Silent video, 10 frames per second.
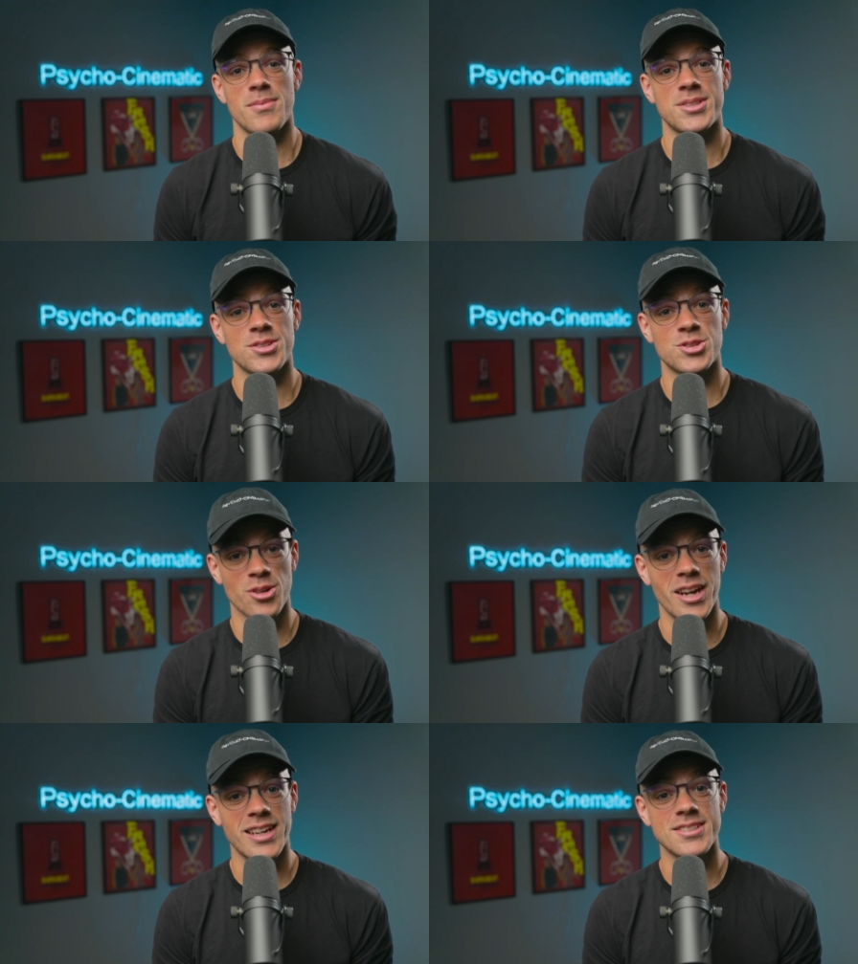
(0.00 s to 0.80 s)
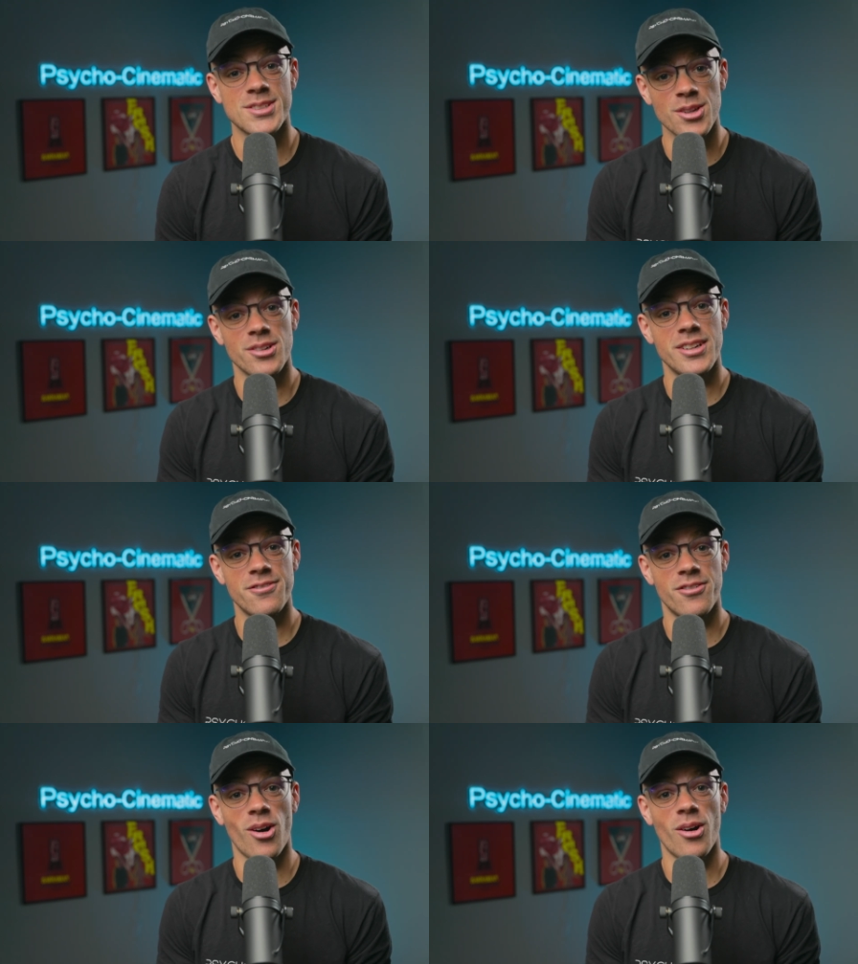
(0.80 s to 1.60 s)
Mrs. Drake is still
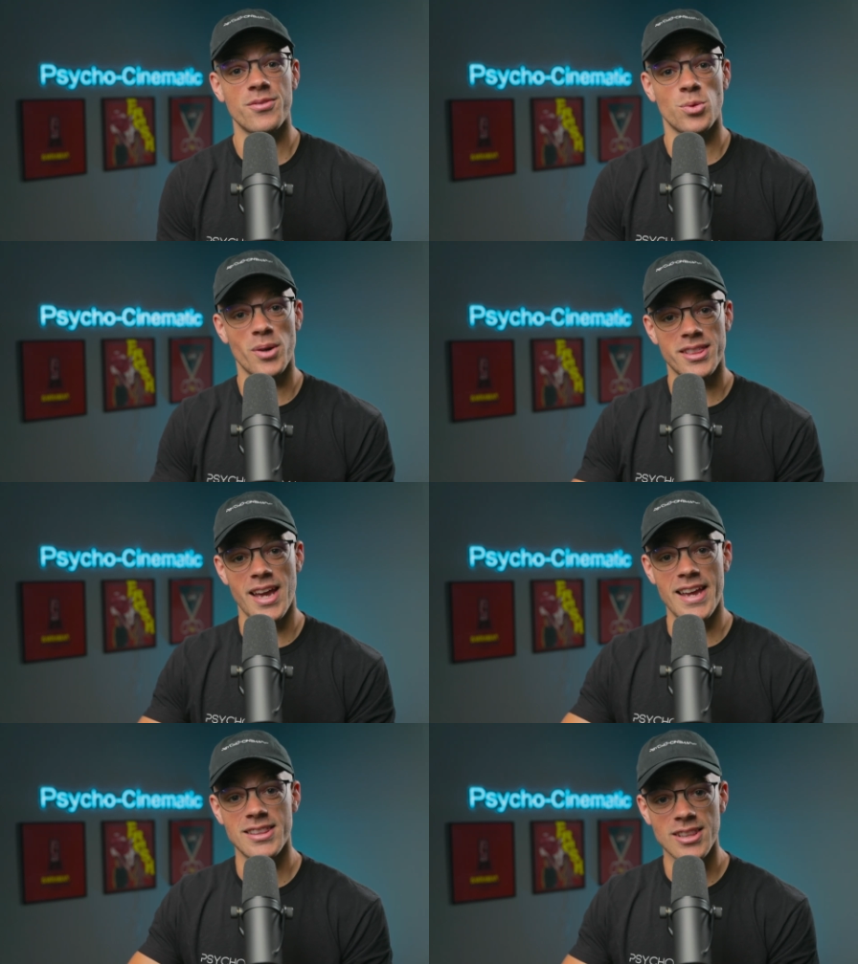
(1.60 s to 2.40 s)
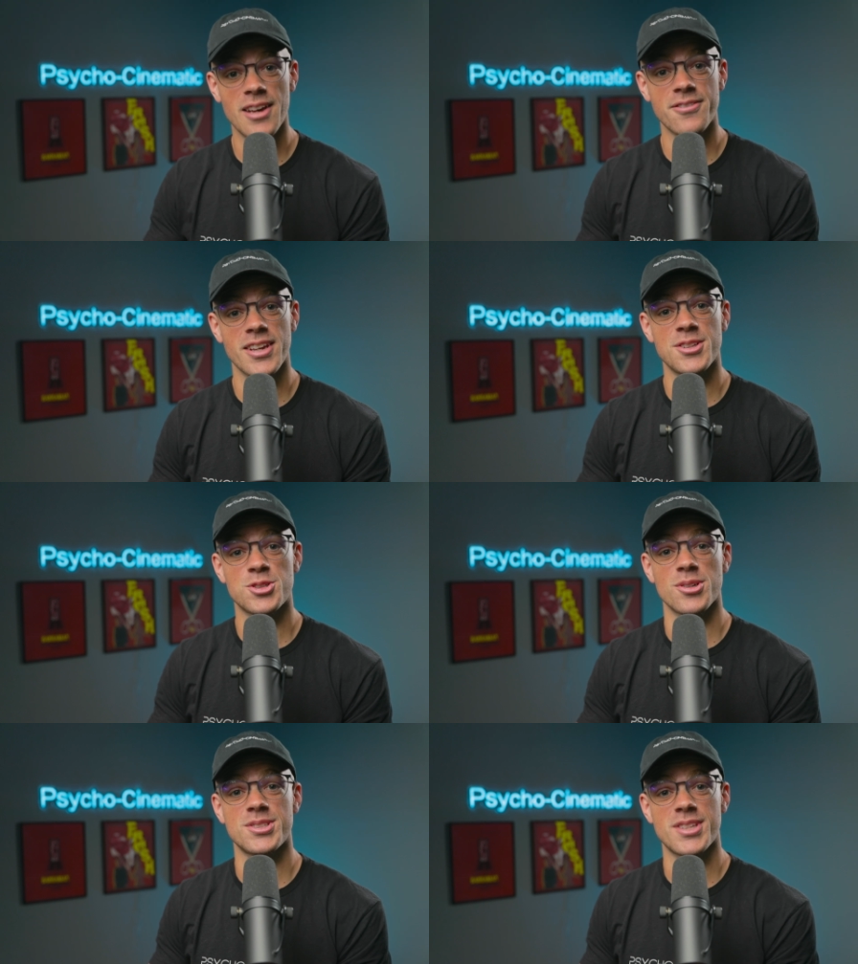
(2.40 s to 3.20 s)
involved with a love
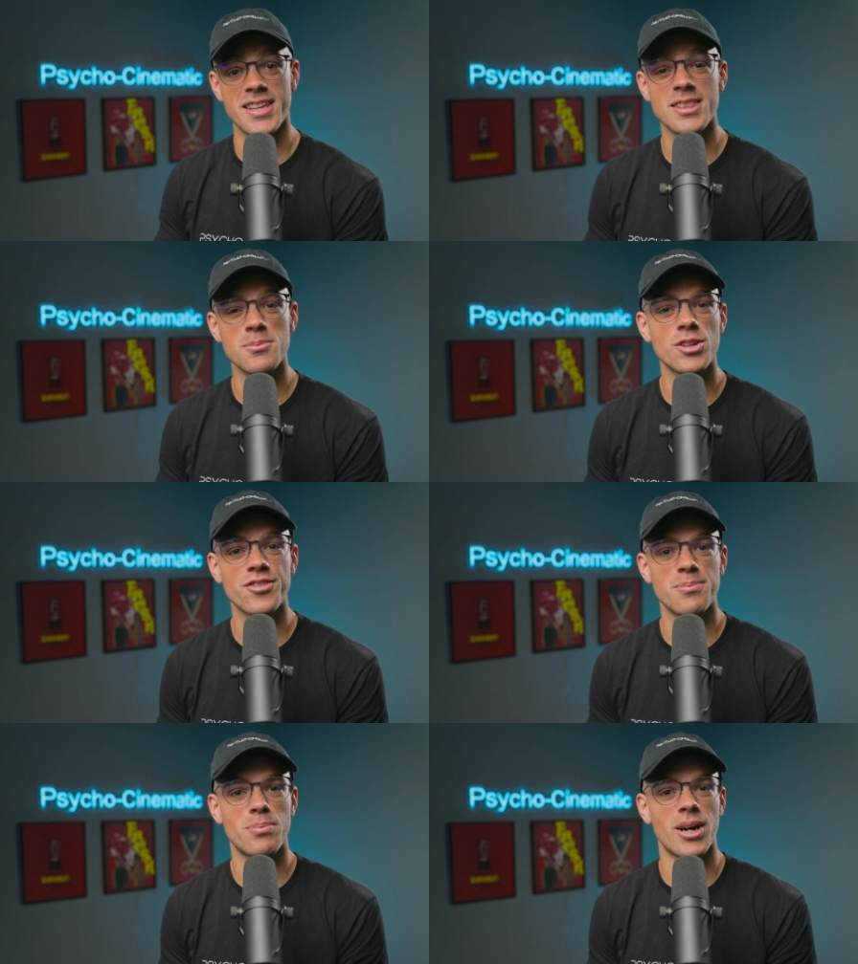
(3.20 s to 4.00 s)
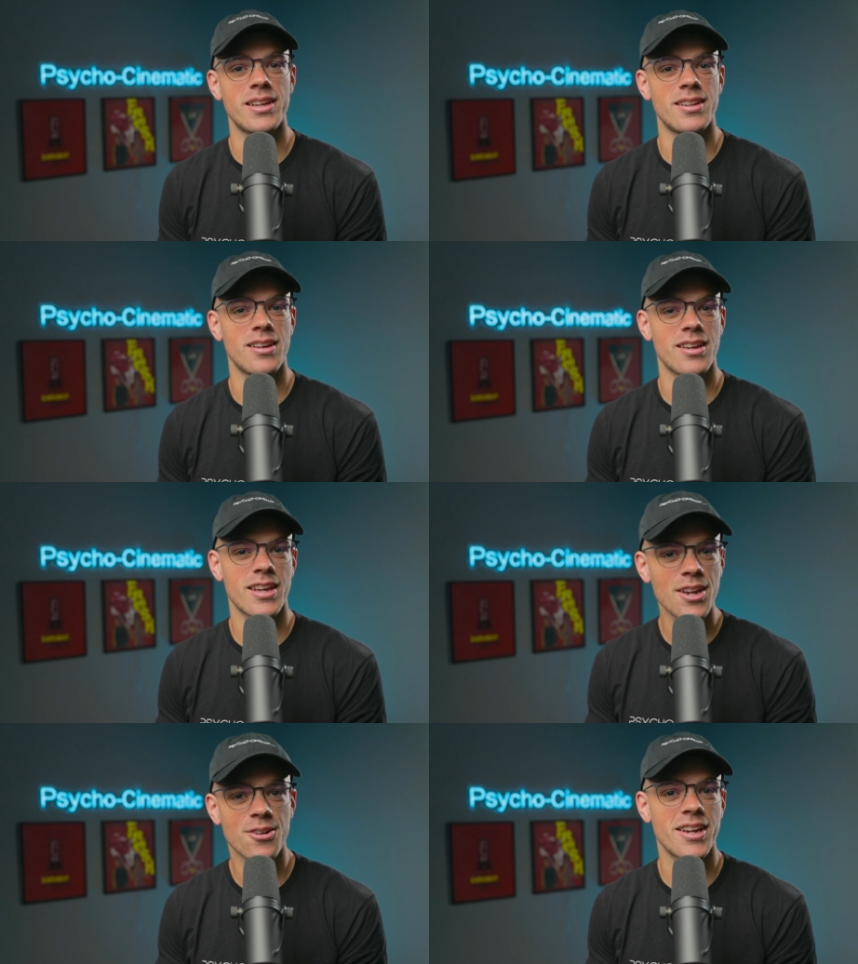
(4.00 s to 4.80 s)
interest in the movie, but
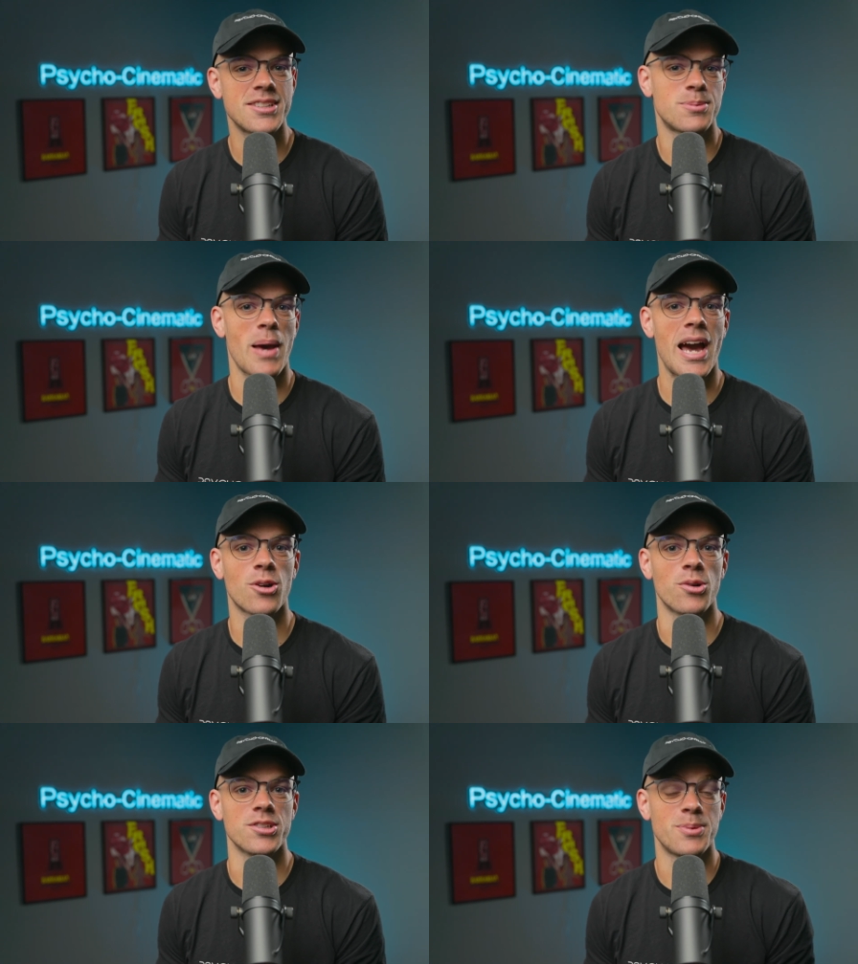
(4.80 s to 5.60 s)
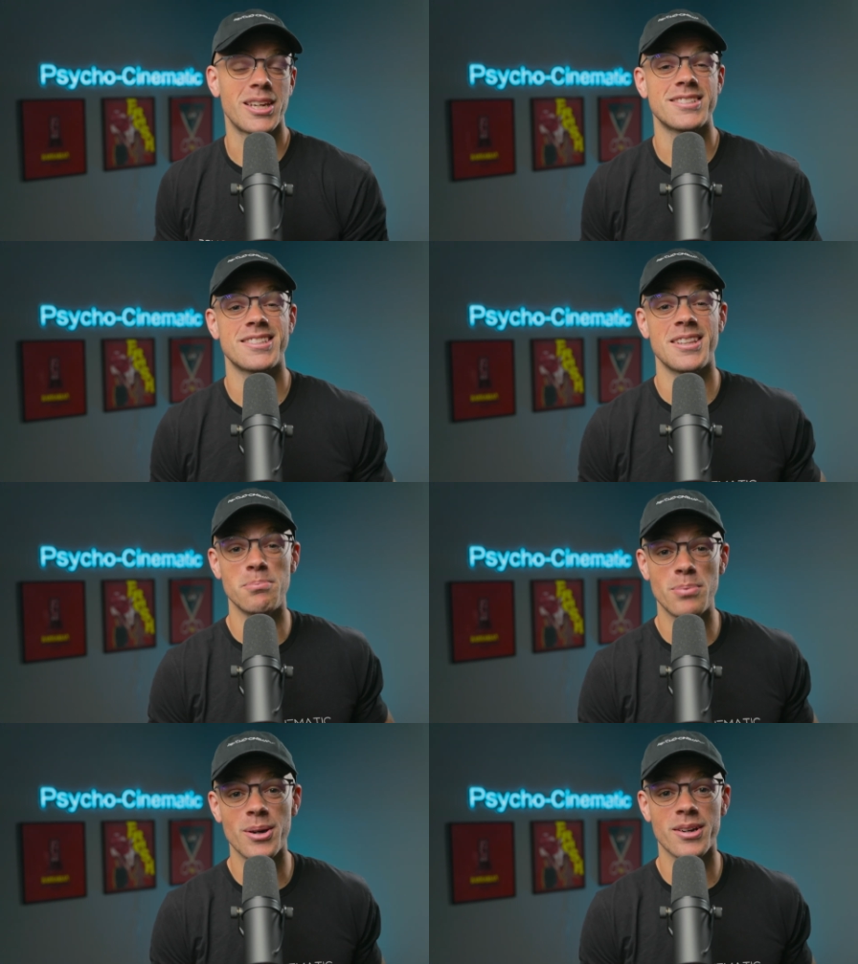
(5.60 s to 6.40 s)
here it's backwards because in the
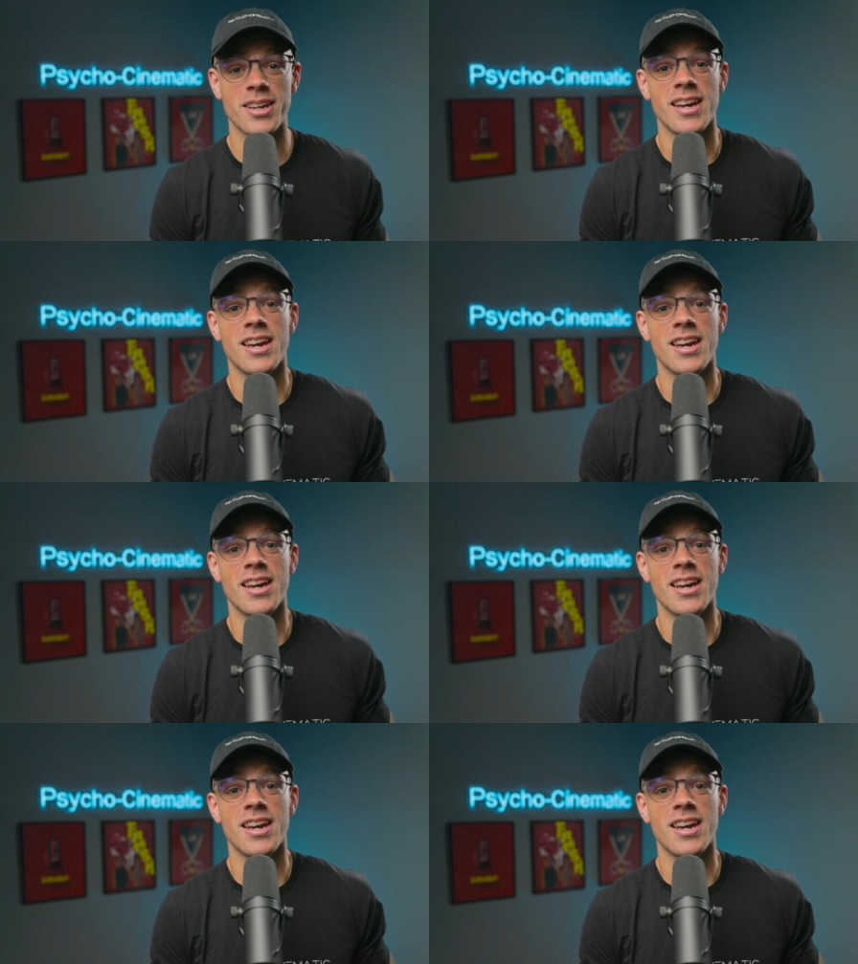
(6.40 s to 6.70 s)
book,